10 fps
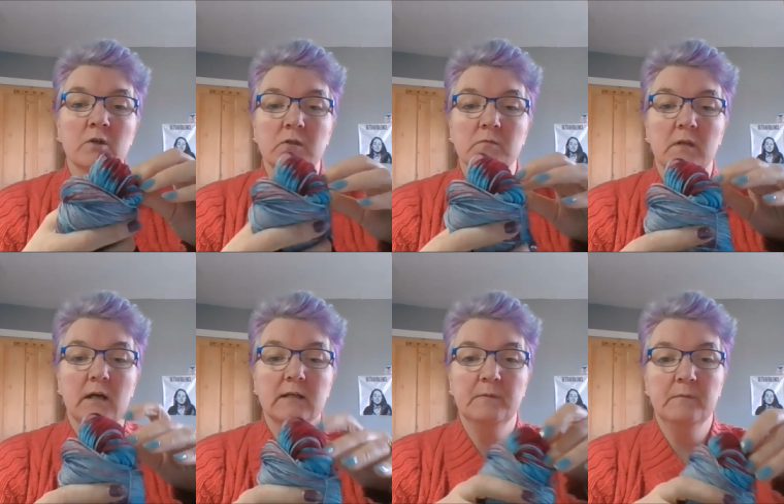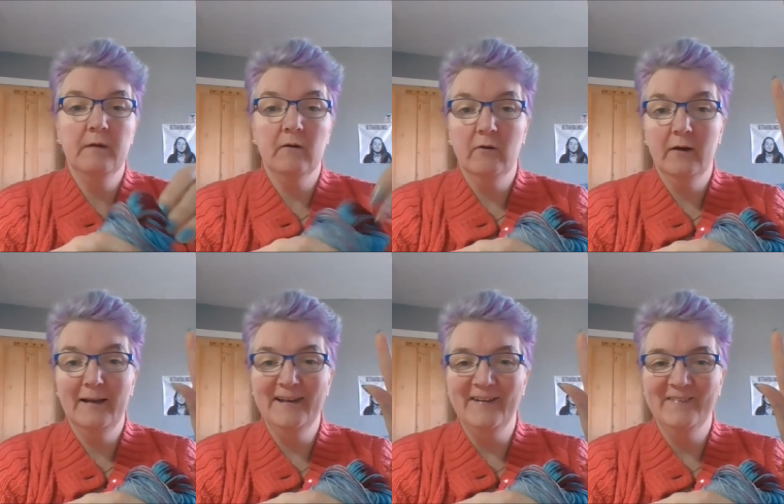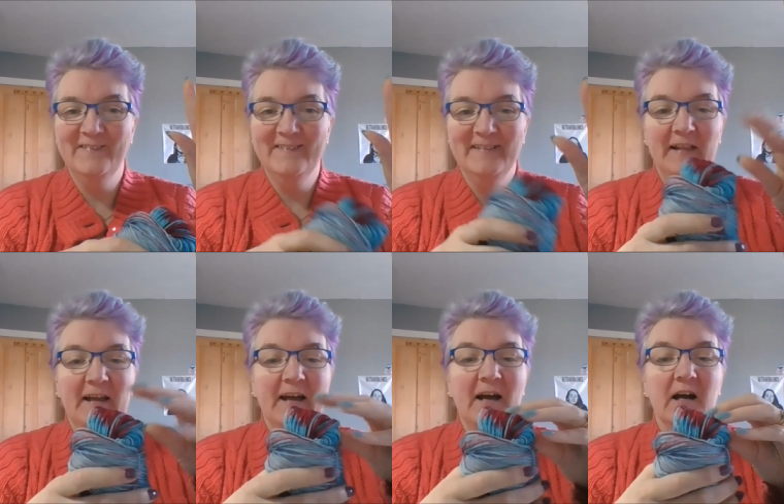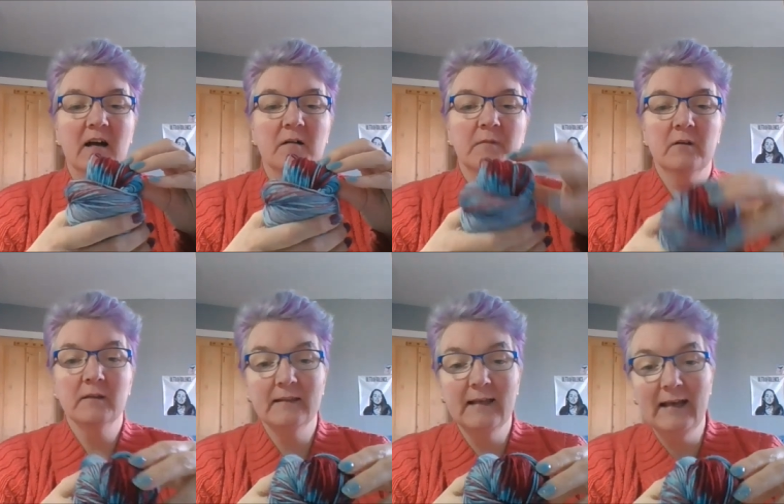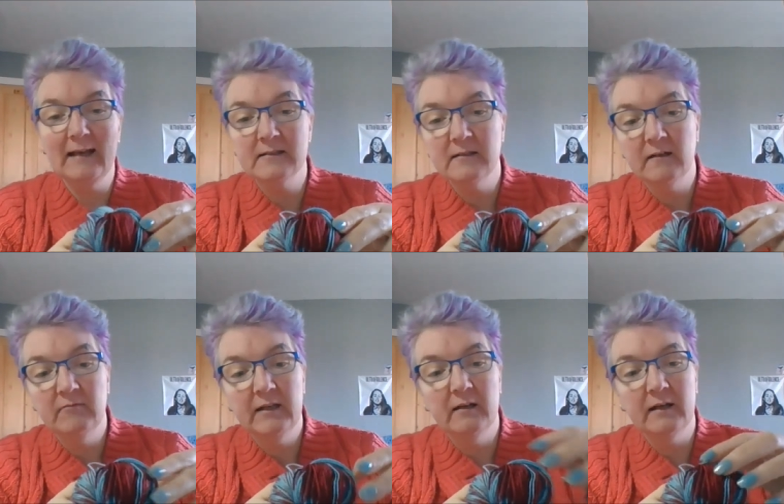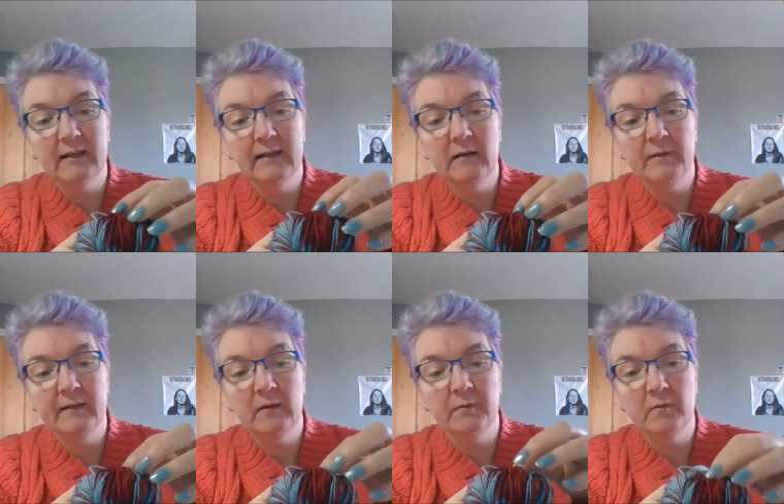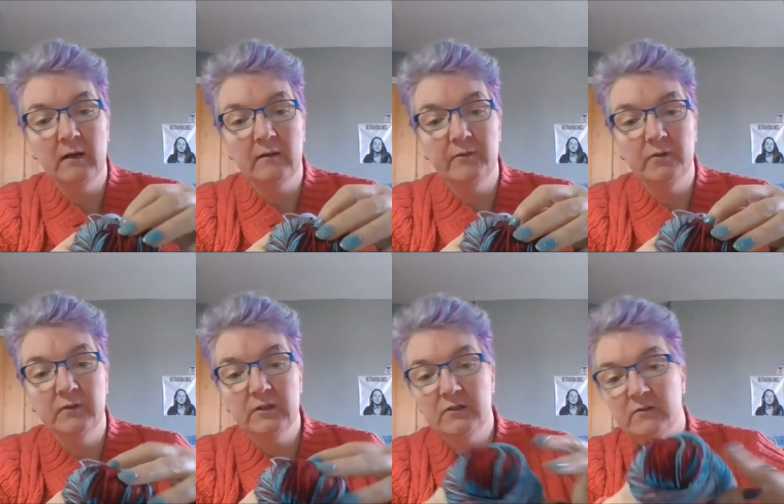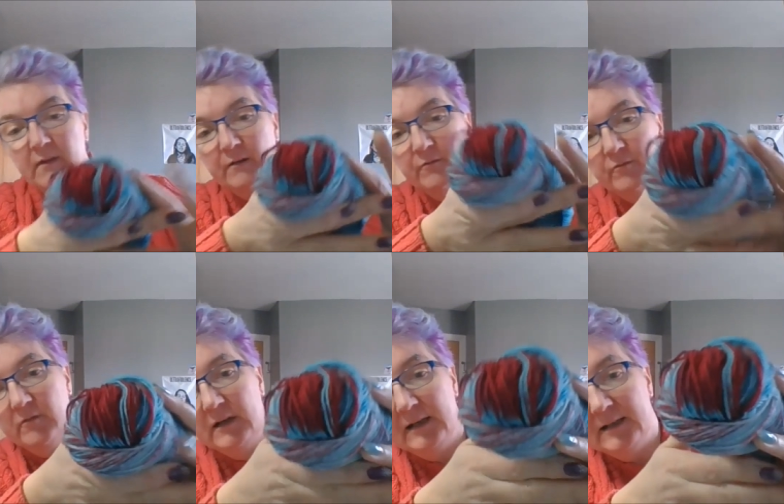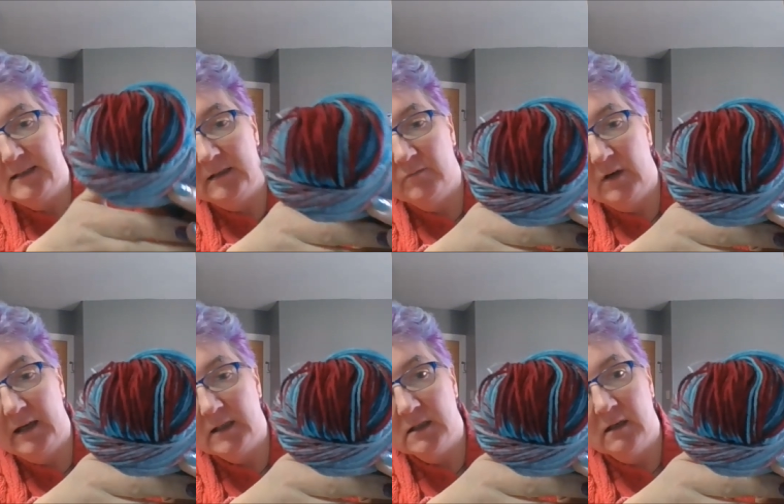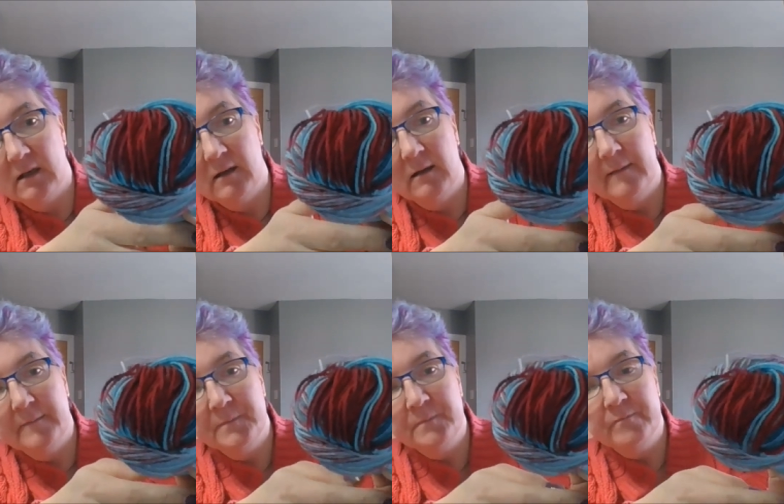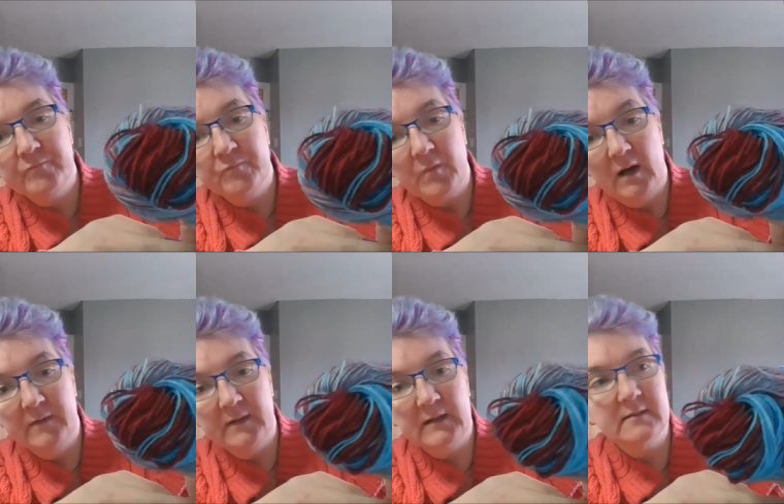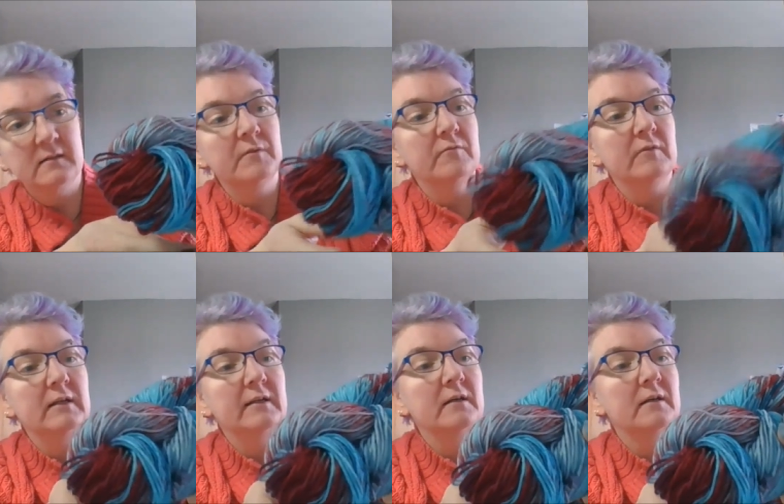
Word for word: her husband Meryl, hello, um, look at that. See, I really like that bit. That will be quite a few stitches of that really deep red. I think that's going to be really nice.